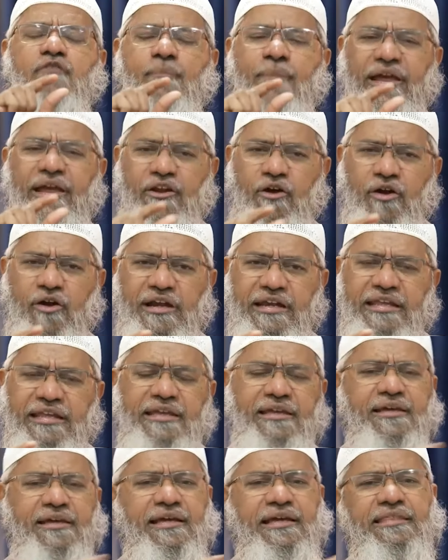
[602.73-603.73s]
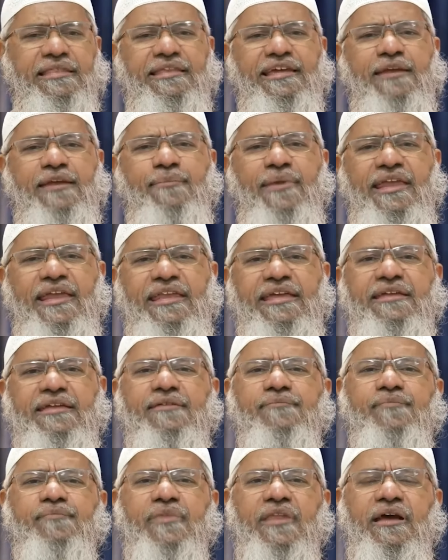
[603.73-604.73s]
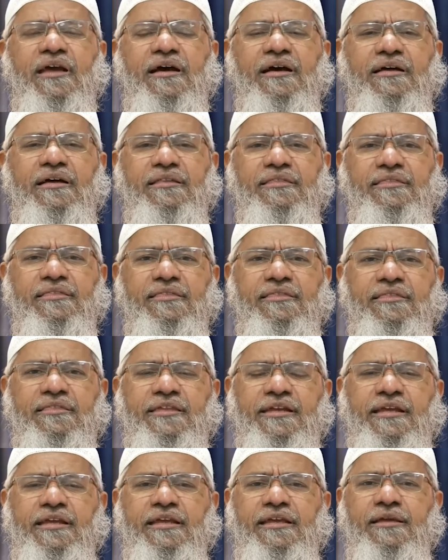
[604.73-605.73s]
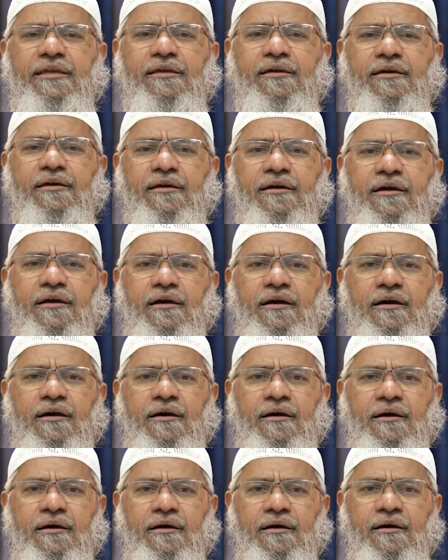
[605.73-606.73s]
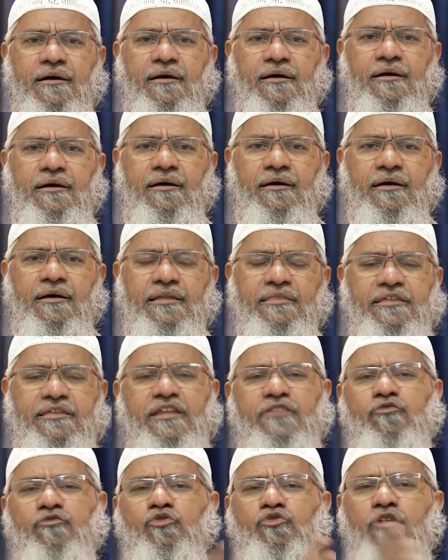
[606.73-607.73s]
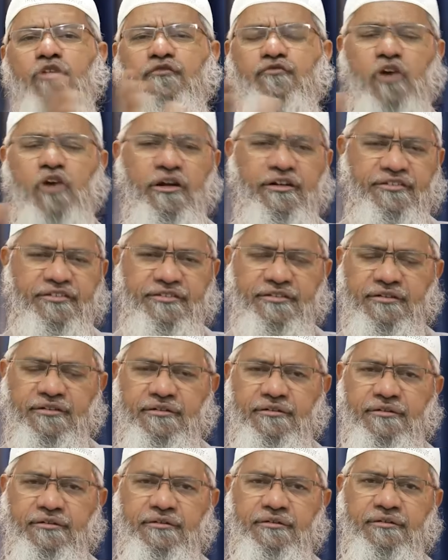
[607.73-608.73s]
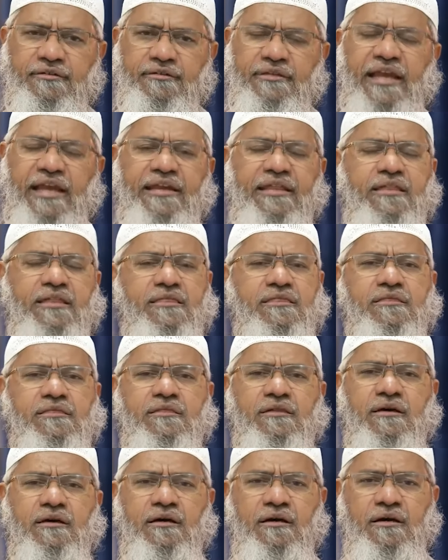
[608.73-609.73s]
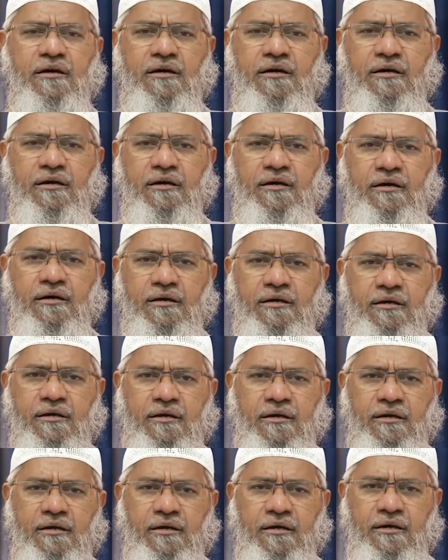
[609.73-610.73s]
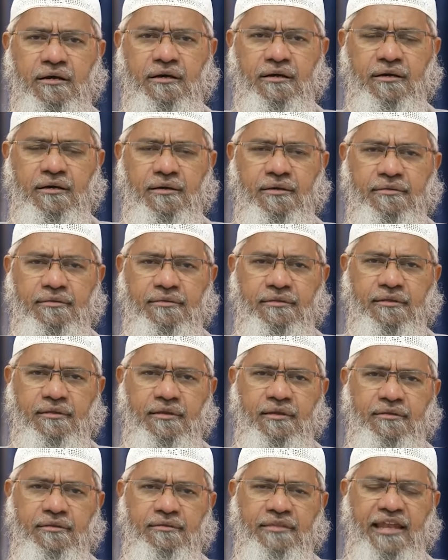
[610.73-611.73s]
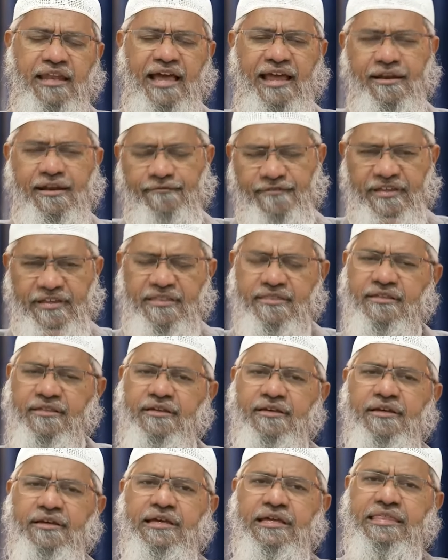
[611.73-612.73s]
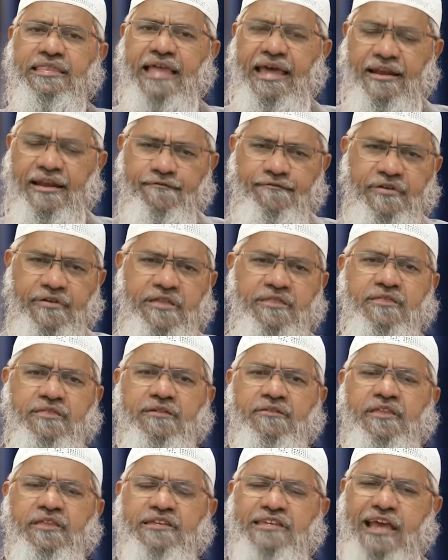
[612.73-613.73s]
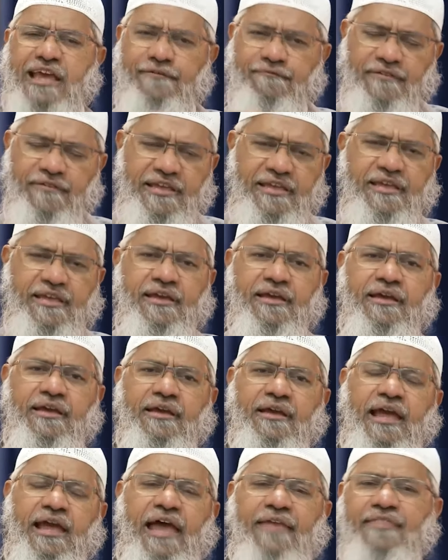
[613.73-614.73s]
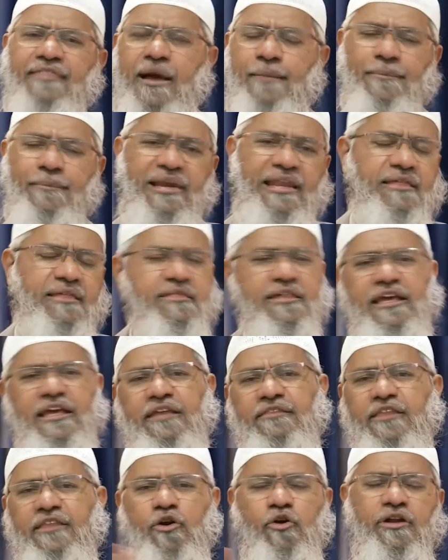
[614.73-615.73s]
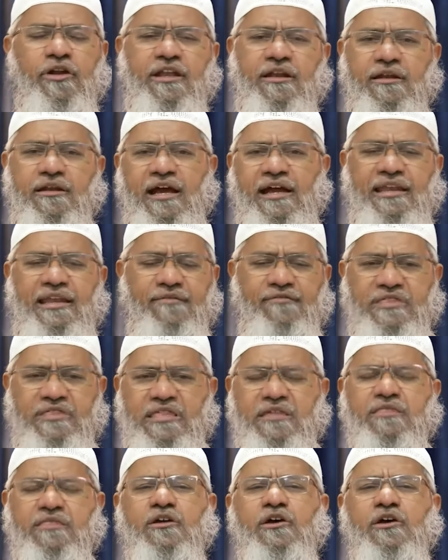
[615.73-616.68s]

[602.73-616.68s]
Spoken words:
a minority. The remaining three schools of thoughts, that is the Hanafis, the Hanafis, the Shafi, and the Hanbalis, they don't agree with this.